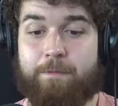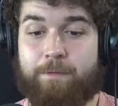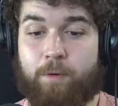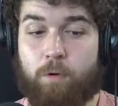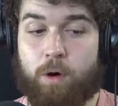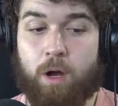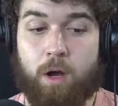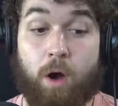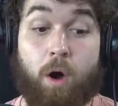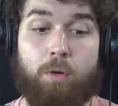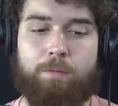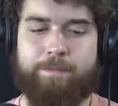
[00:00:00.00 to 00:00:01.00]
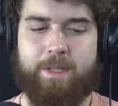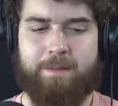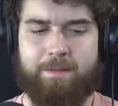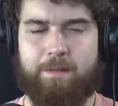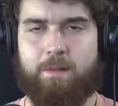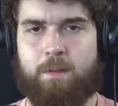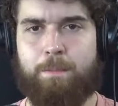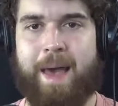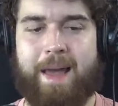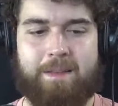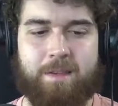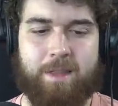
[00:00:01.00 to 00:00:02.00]
for,
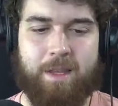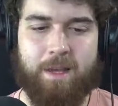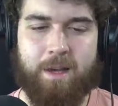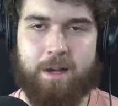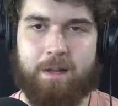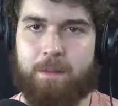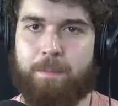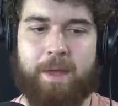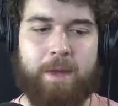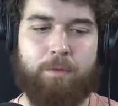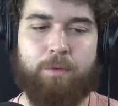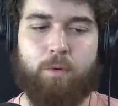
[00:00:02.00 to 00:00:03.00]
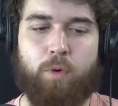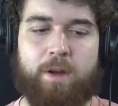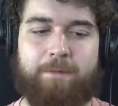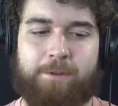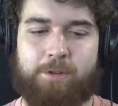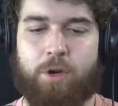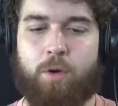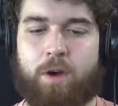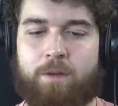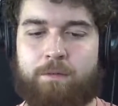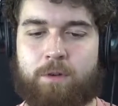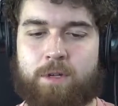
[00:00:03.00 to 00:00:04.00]
back to the pick real quick for
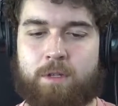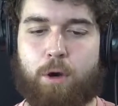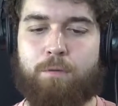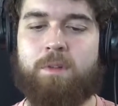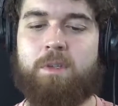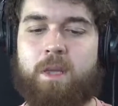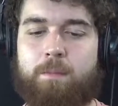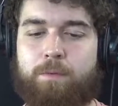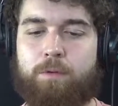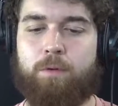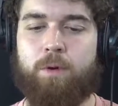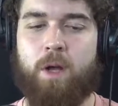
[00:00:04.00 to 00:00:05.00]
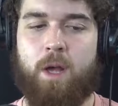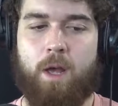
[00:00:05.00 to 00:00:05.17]
Shogun versus Ovince St. Preux.